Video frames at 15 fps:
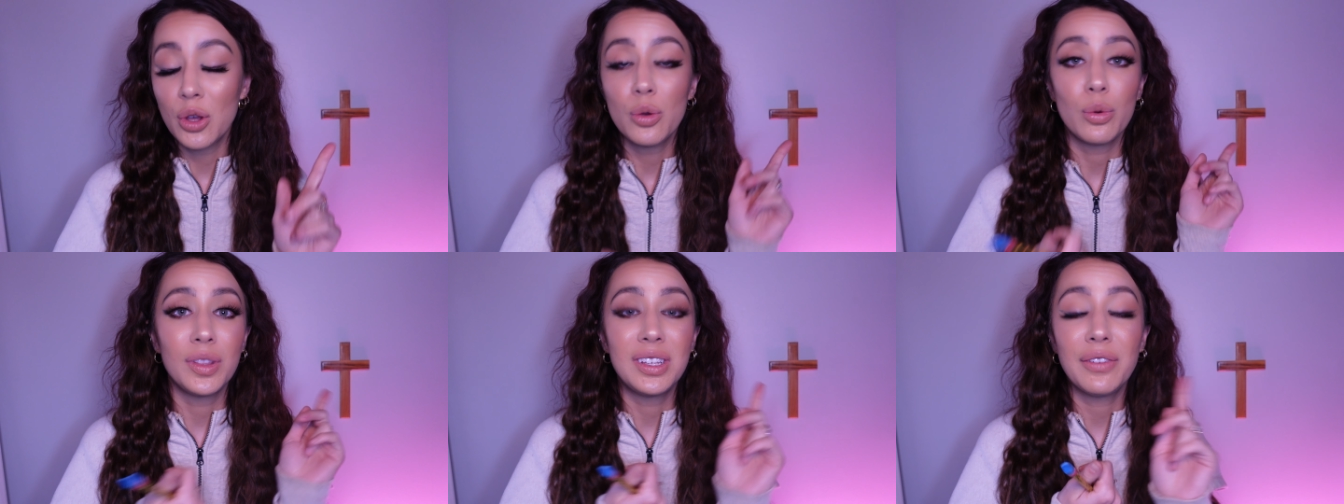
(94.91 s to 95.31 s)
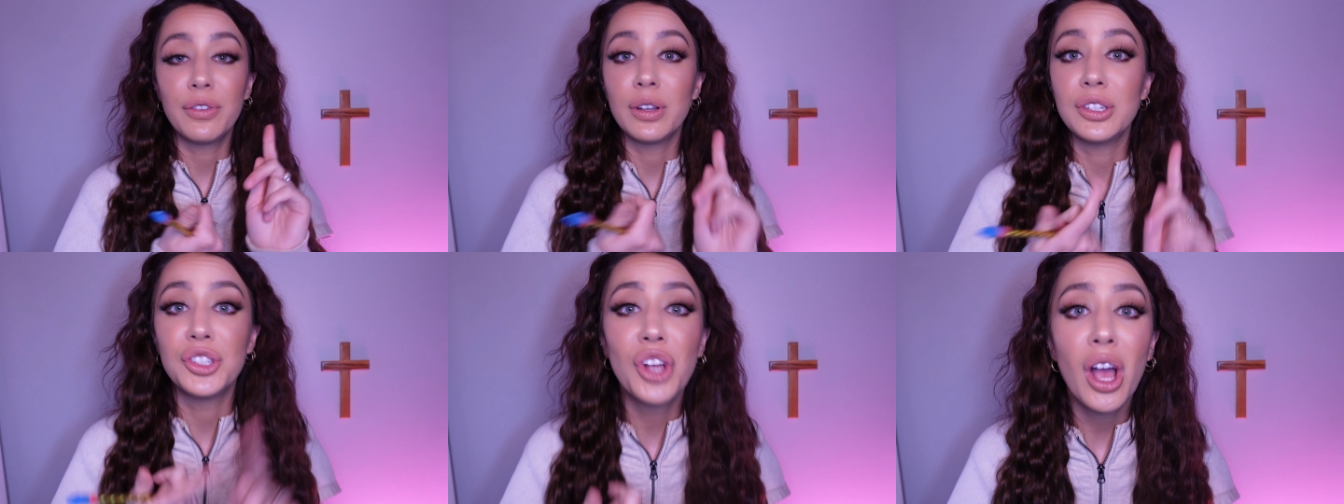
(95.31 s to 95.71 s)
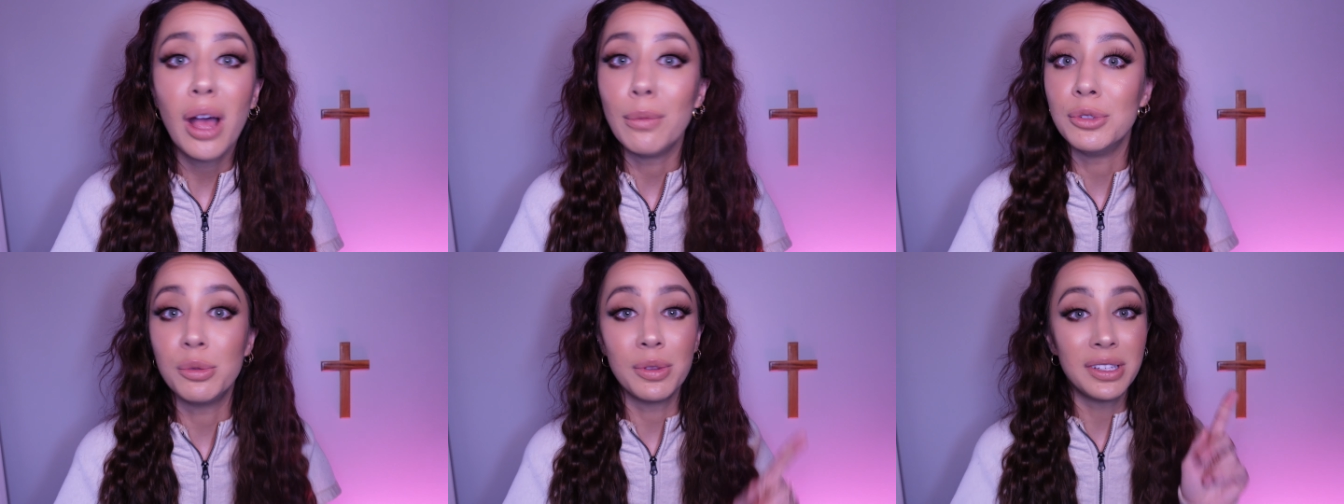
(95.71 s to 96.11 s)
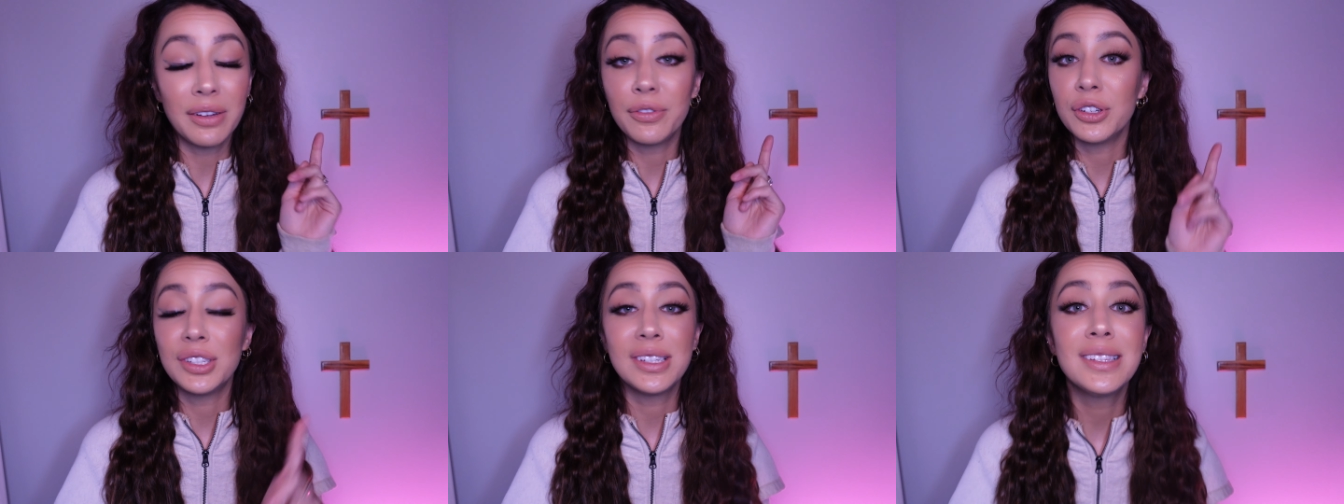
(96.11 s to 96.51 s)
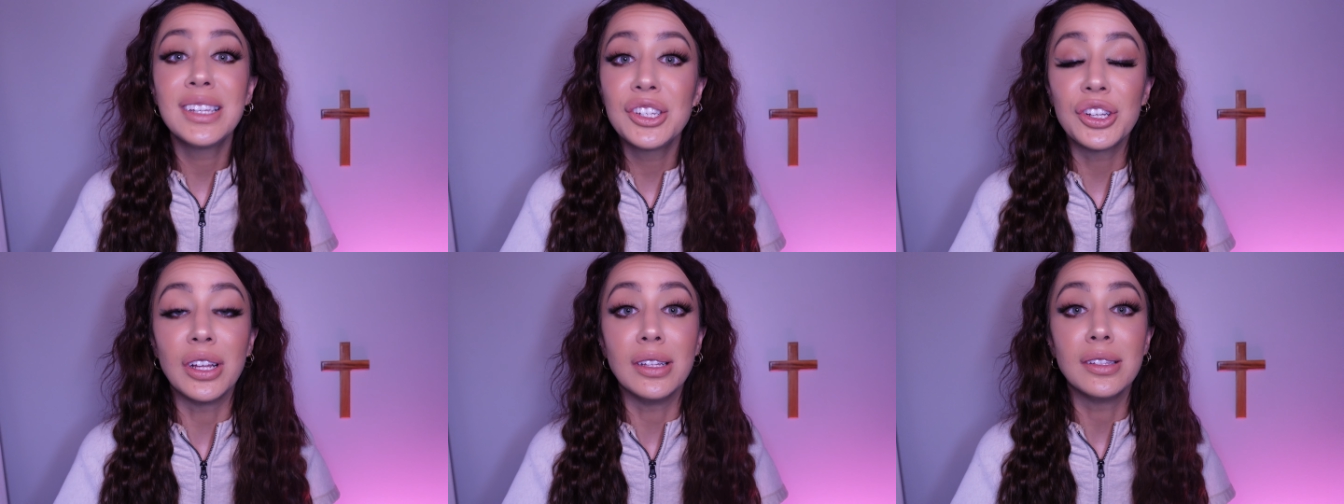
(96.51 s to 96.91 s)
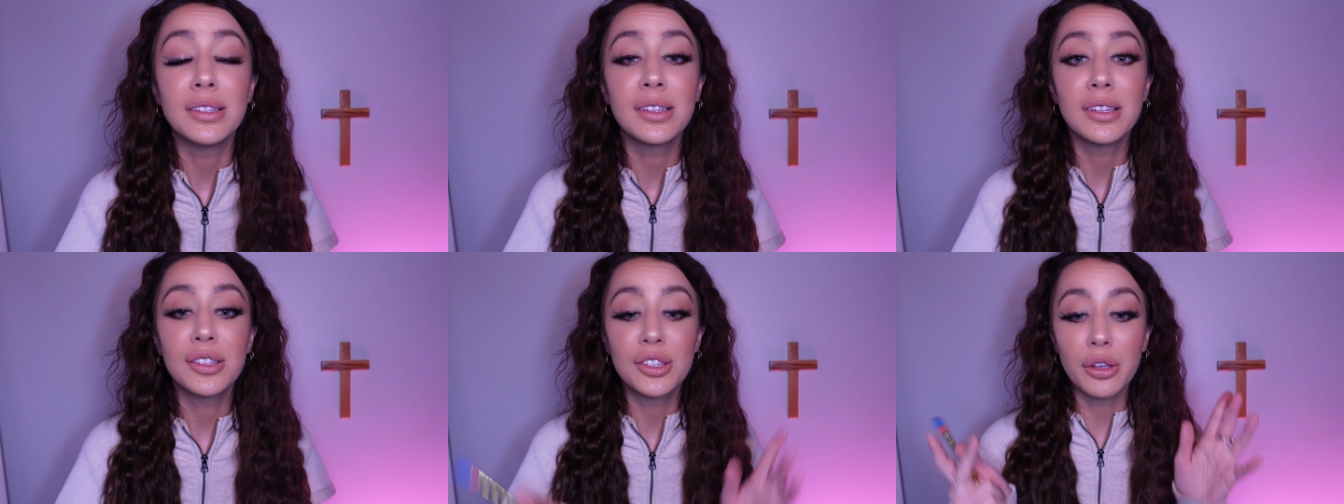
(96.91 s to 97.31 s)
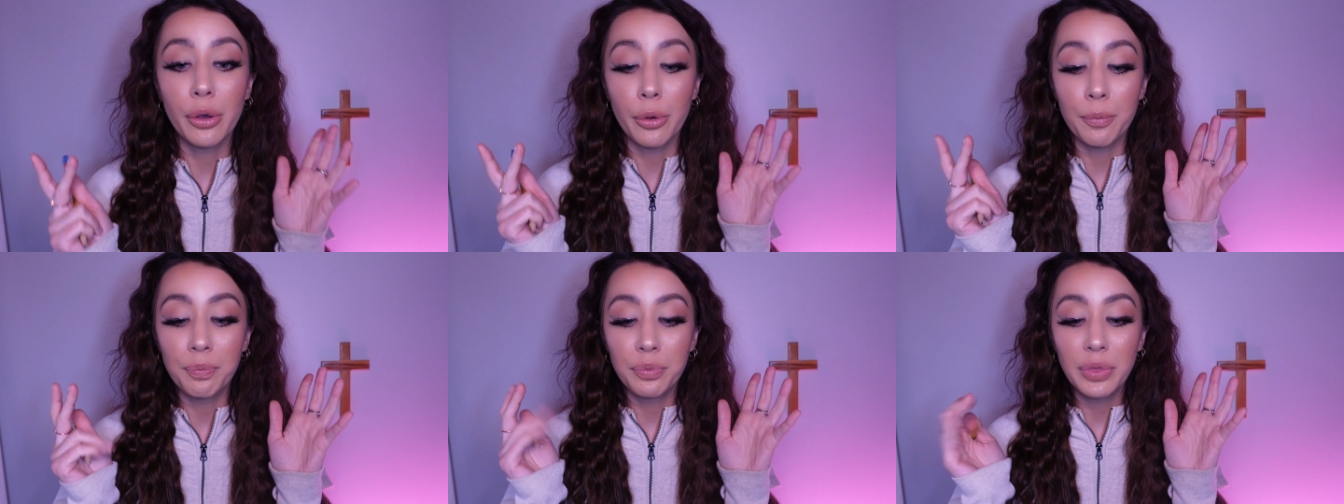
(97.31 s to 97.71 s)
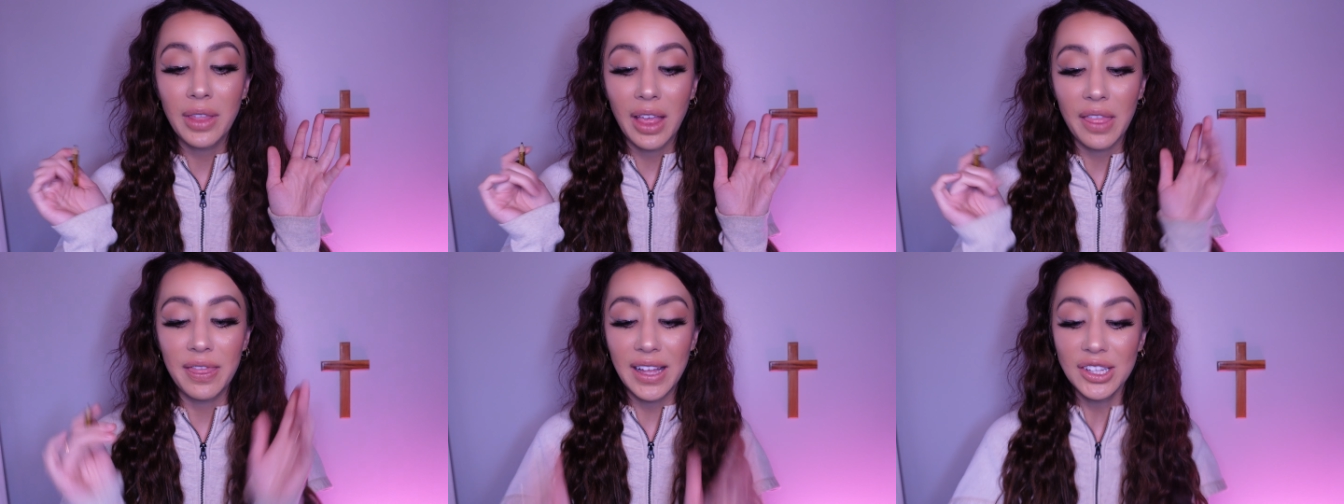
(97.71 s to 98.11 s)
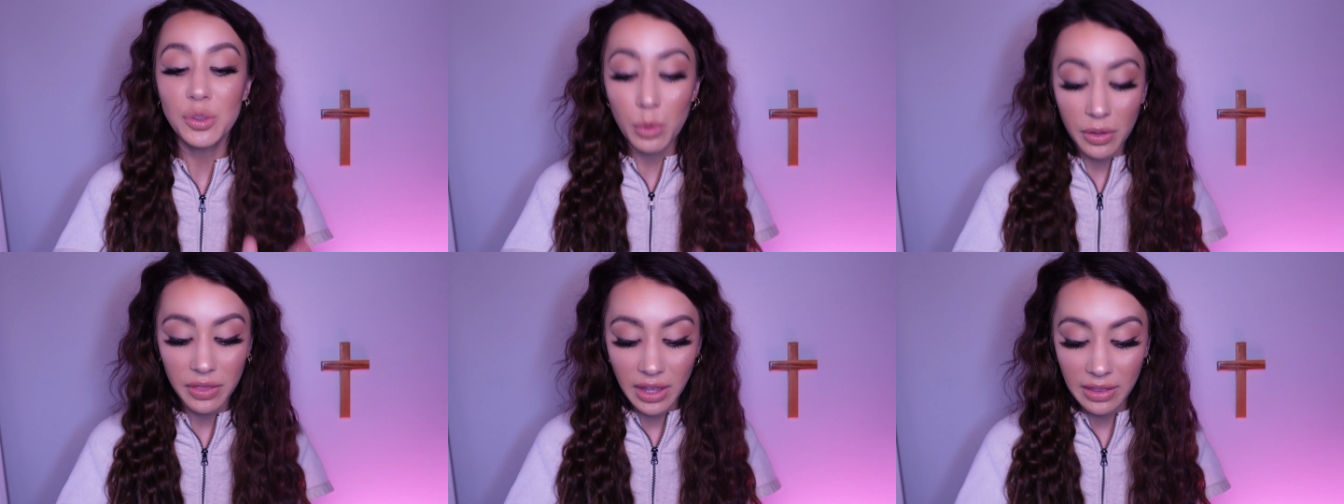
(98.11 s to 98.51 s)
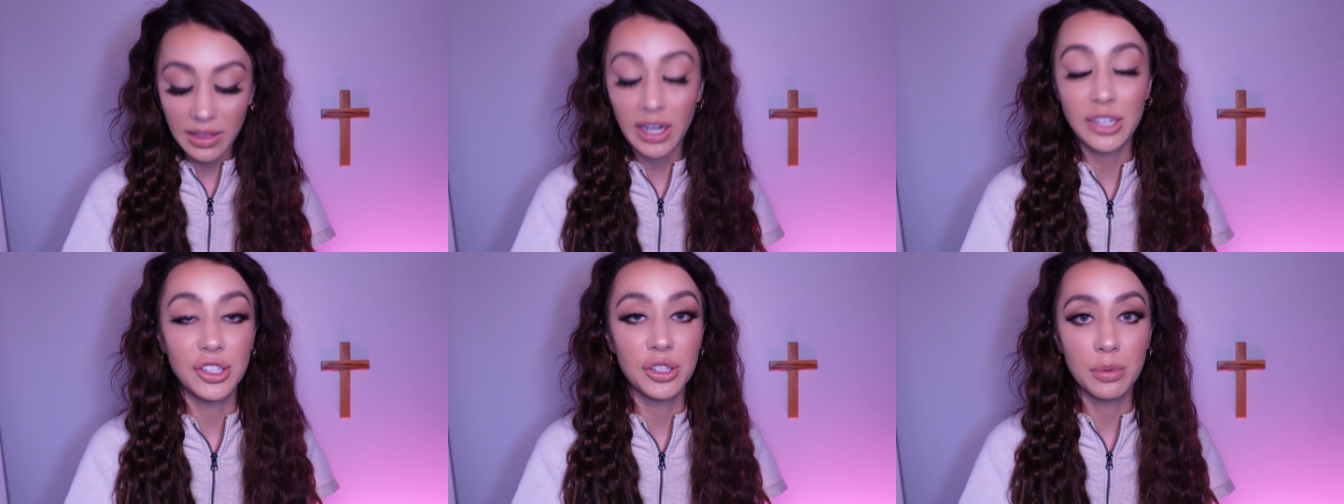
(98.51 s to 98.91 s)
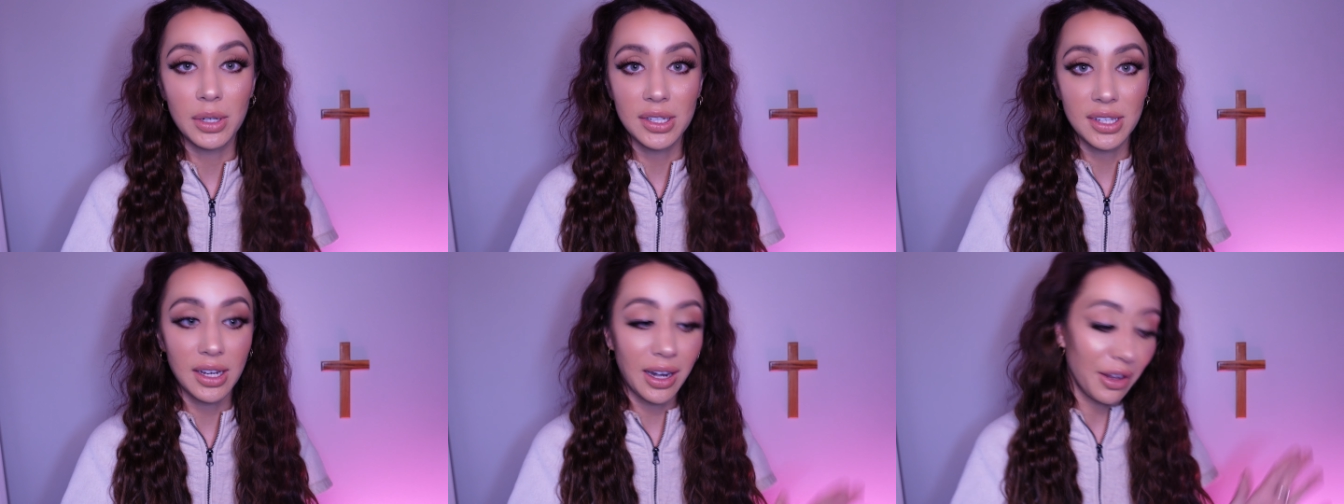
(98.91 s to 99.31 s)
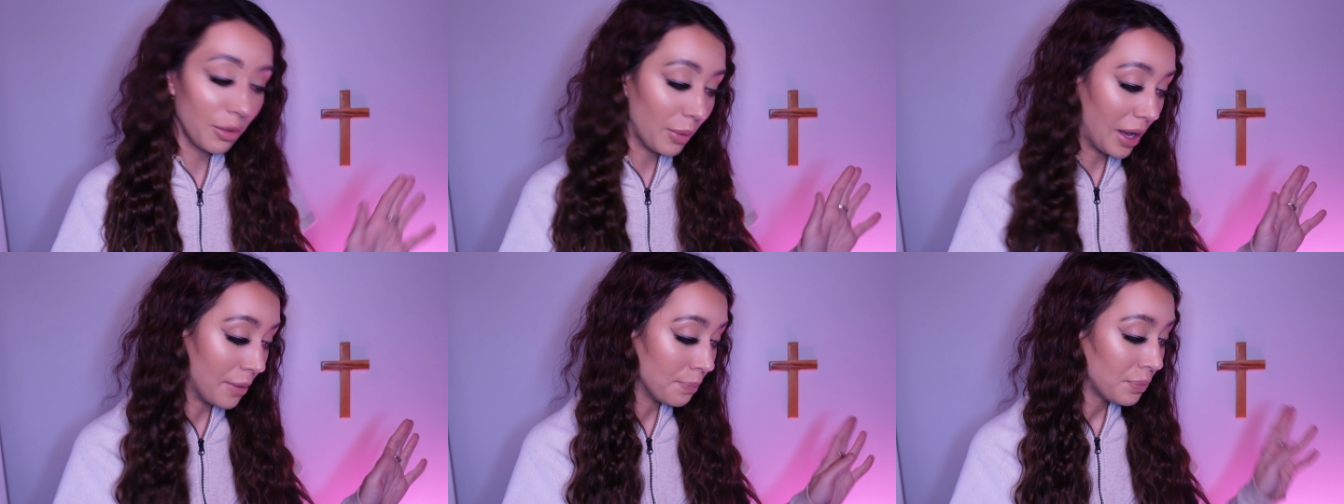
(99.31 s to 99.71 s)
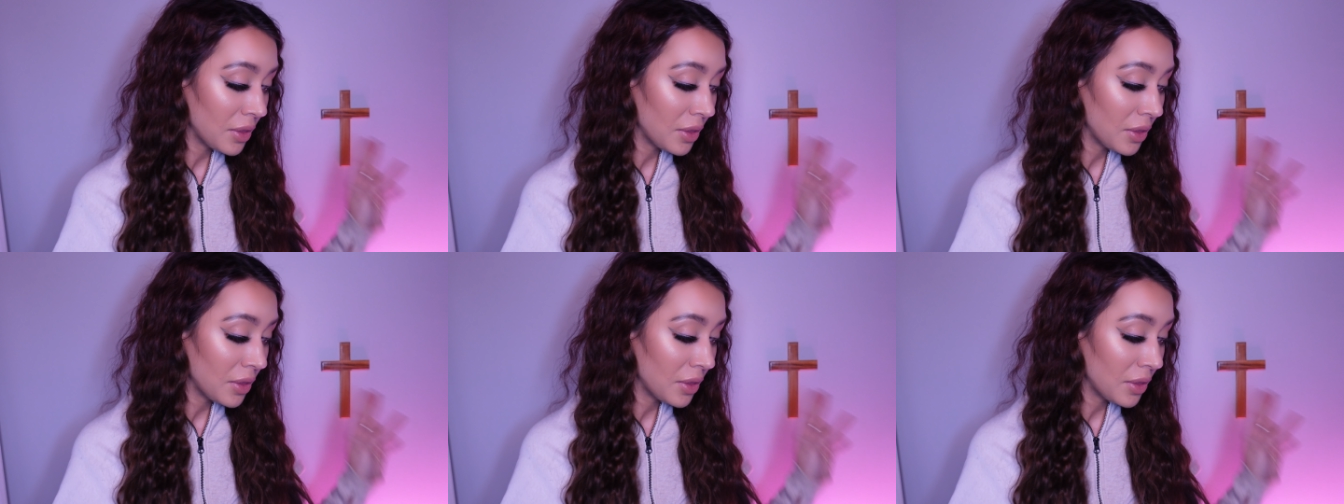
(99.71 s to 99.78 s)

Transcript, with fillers: with different jobs with different decisions so that's one thing that i just wanted to get out of the way